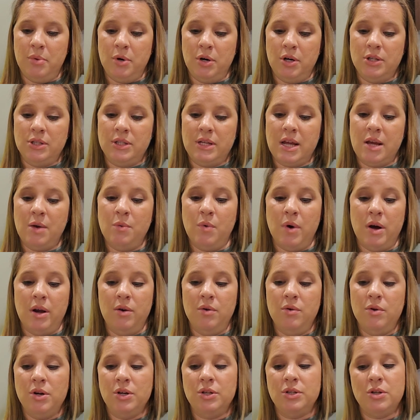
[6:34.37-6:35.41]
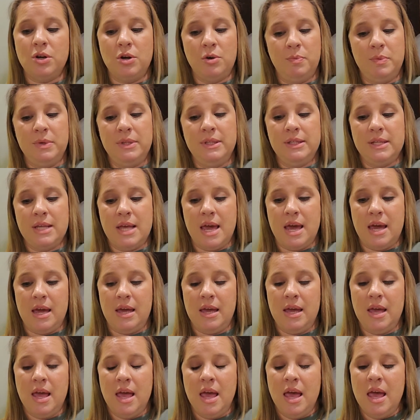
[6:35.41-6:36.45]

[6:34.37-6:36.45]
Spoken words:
burst a one-horse open sleigh,